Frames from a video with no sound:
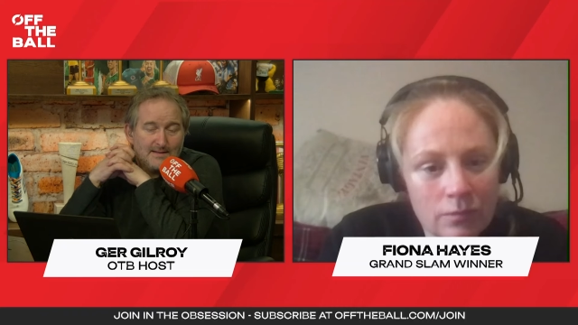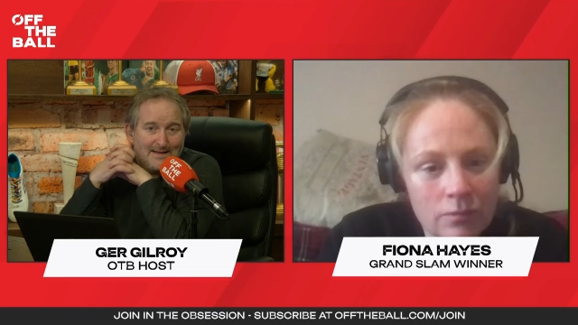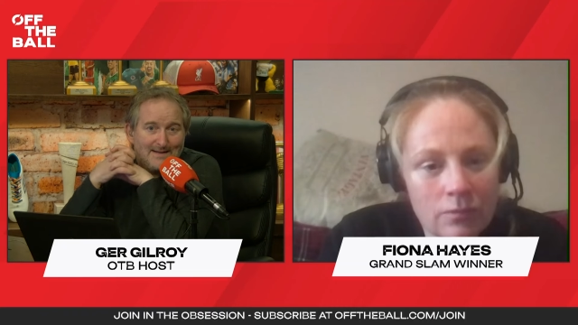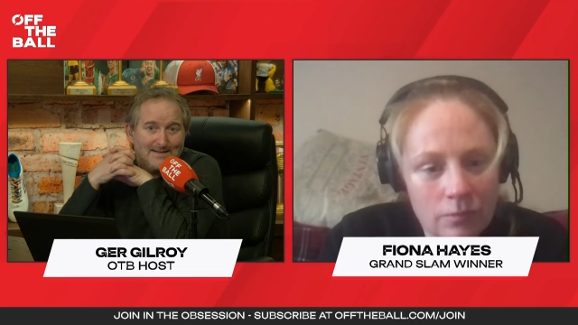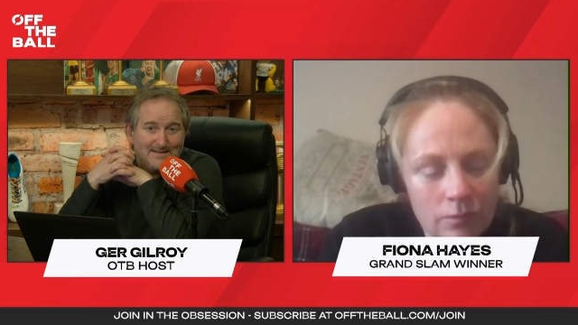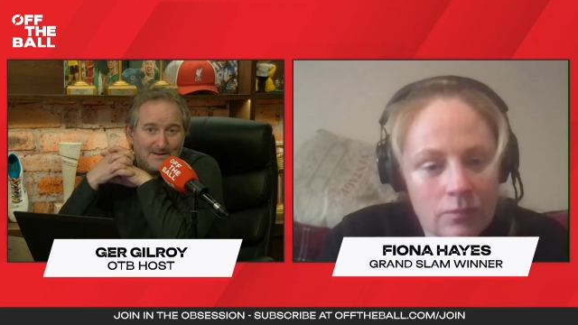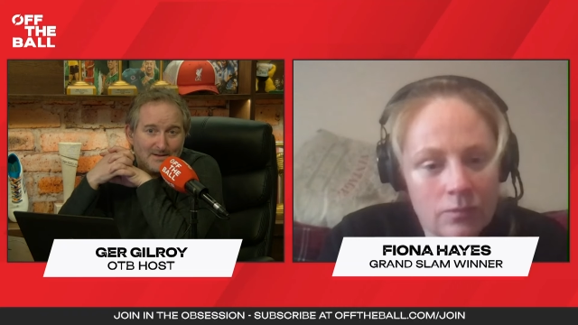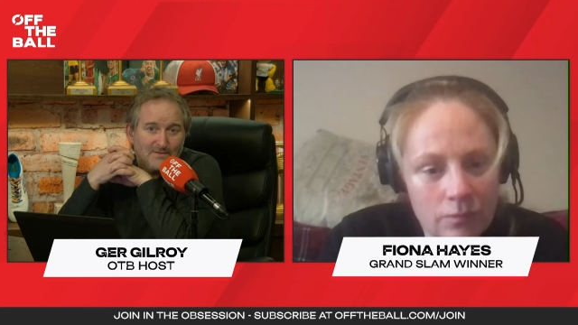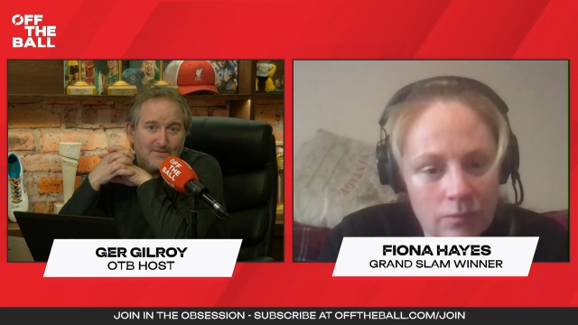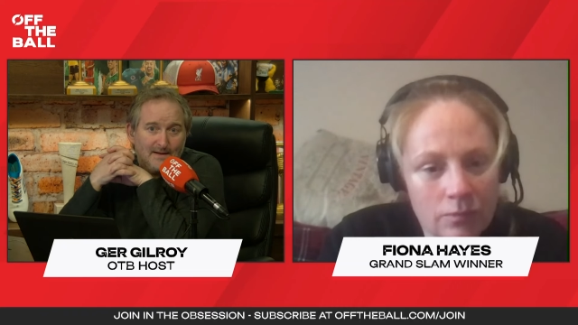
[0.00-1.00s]
Speaker 1: and it
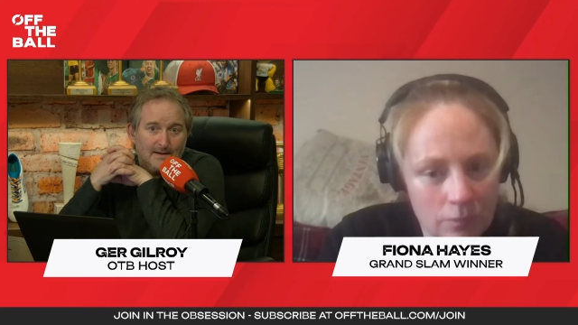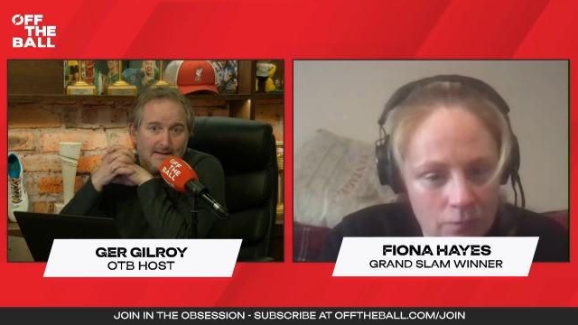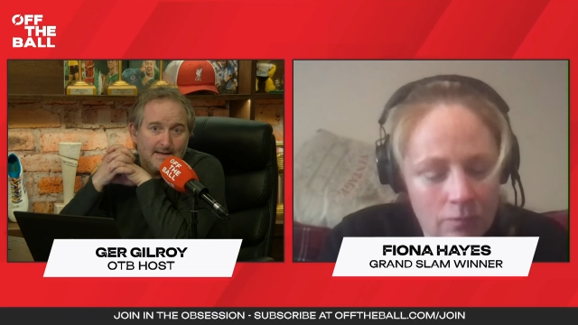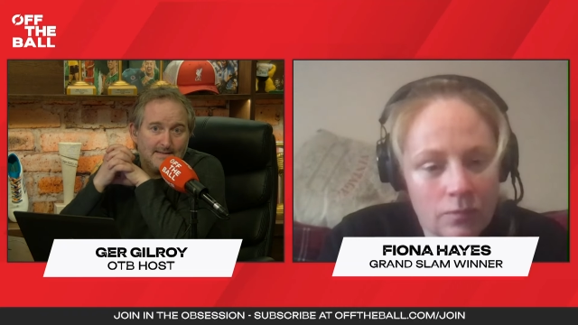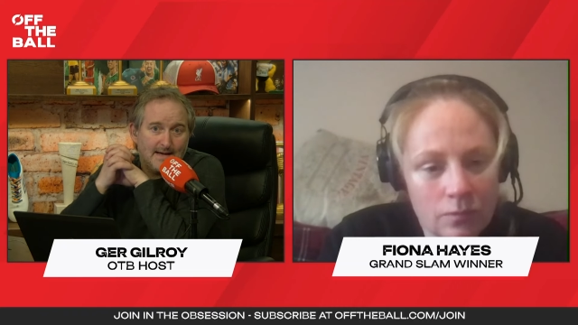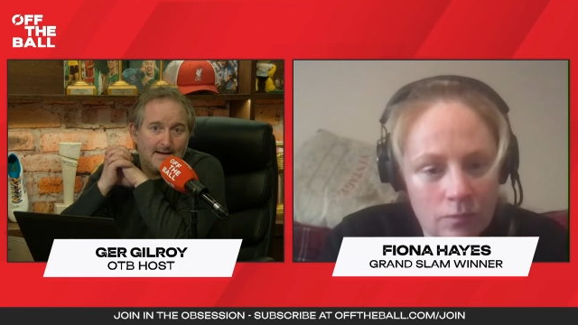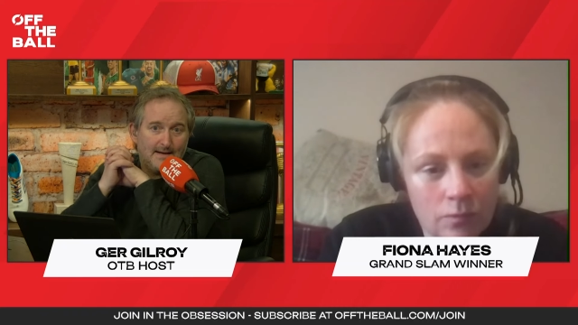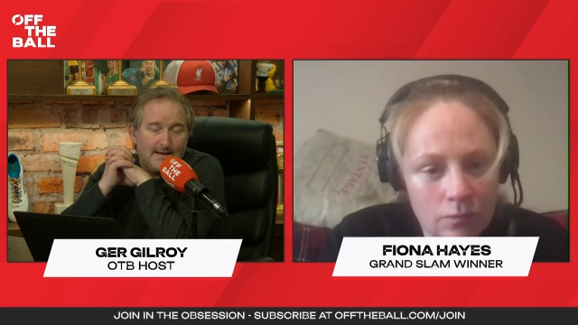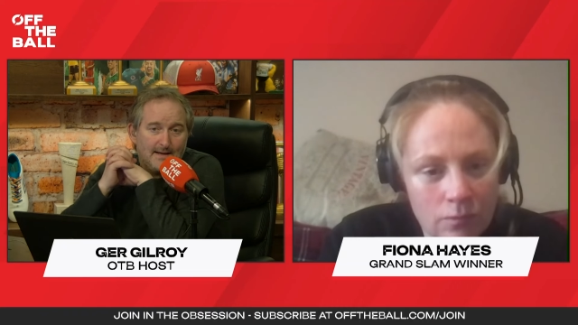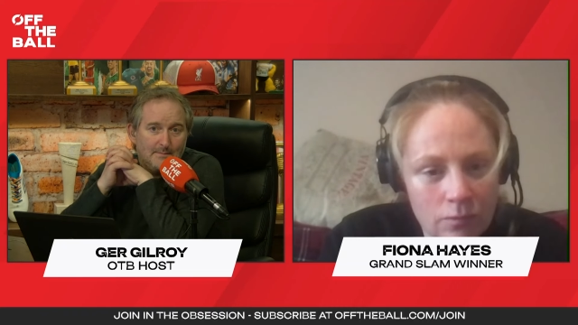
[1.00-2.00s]
does feel like he's had
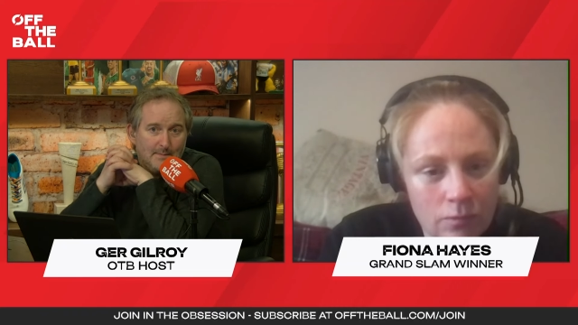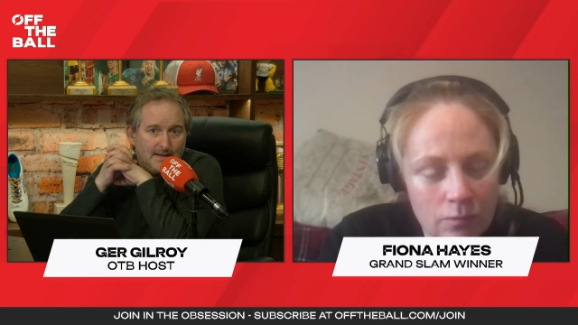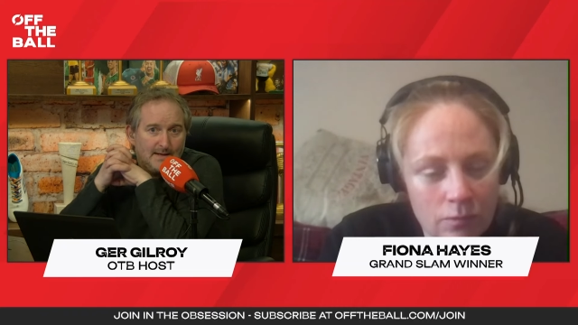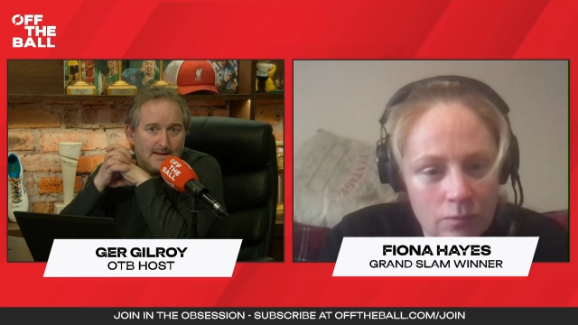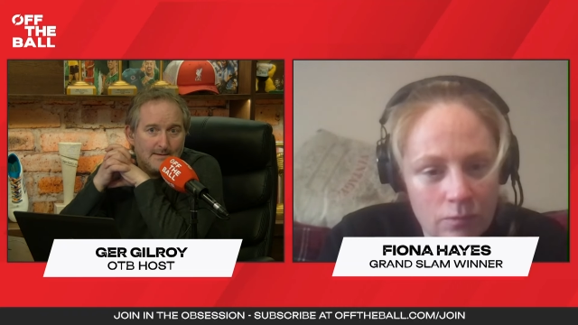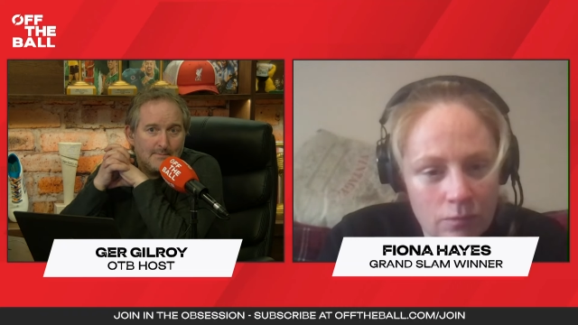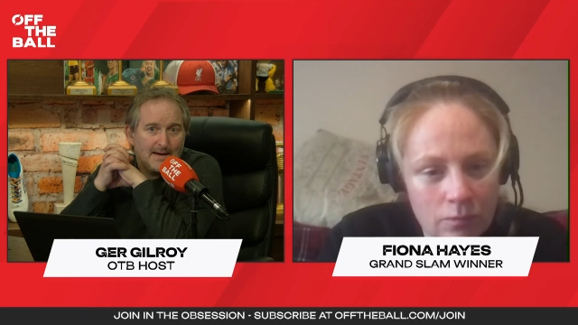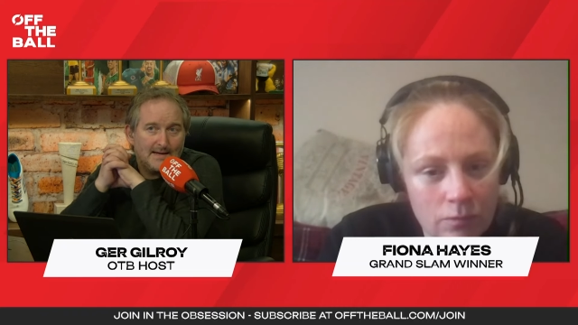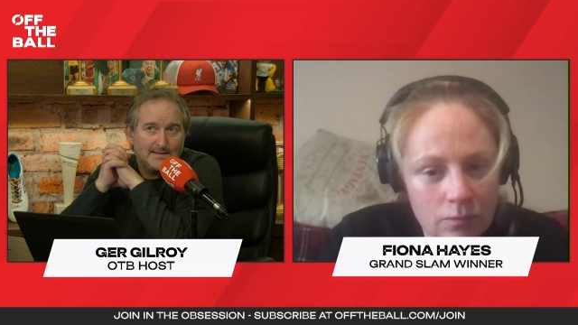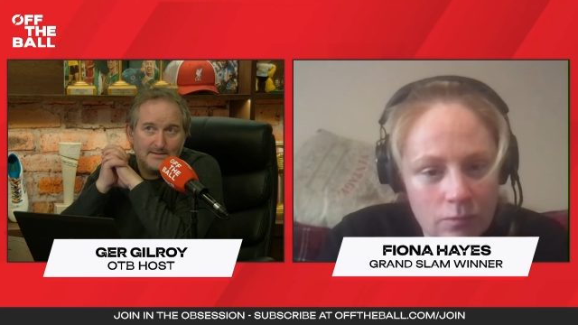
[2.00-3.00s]
an immediate
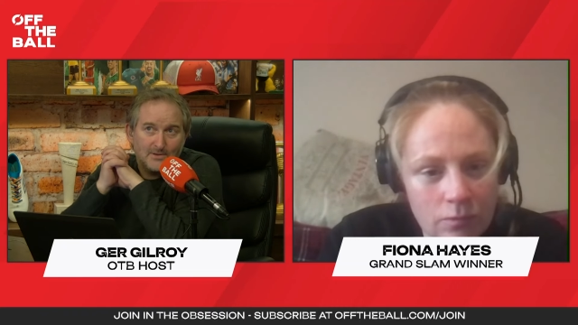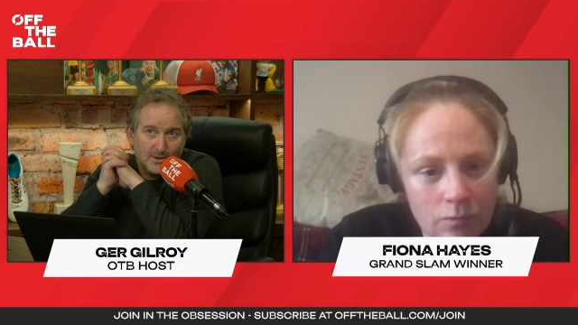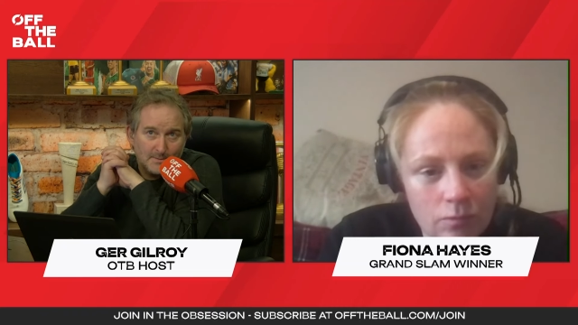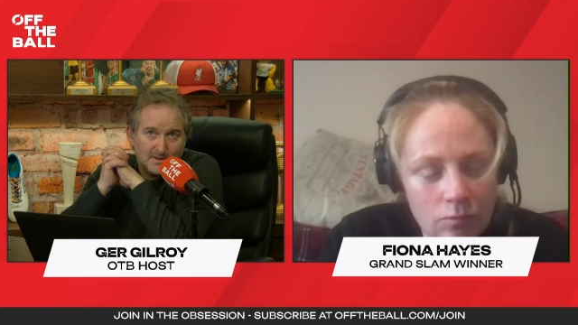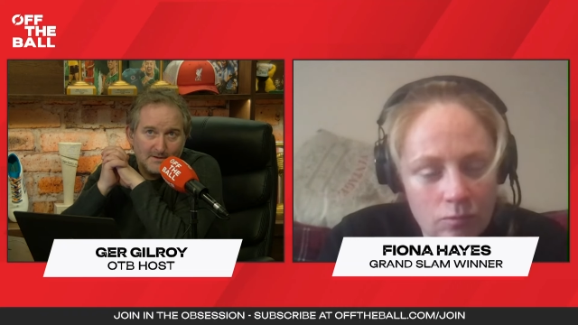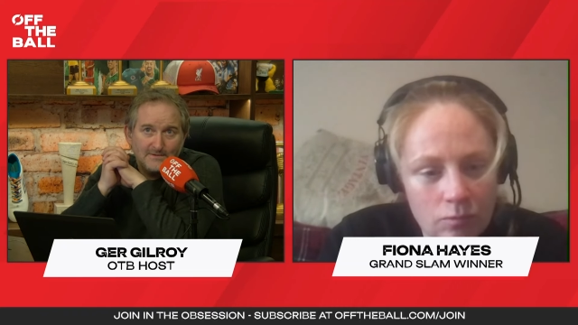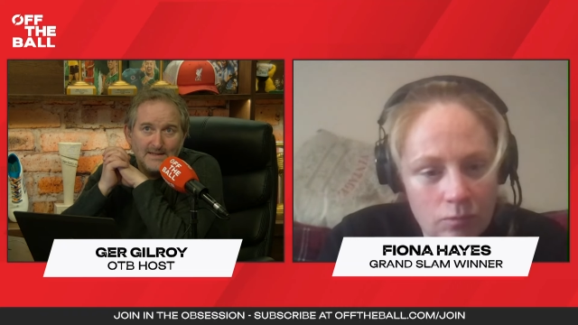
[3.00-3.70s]
impact in terms of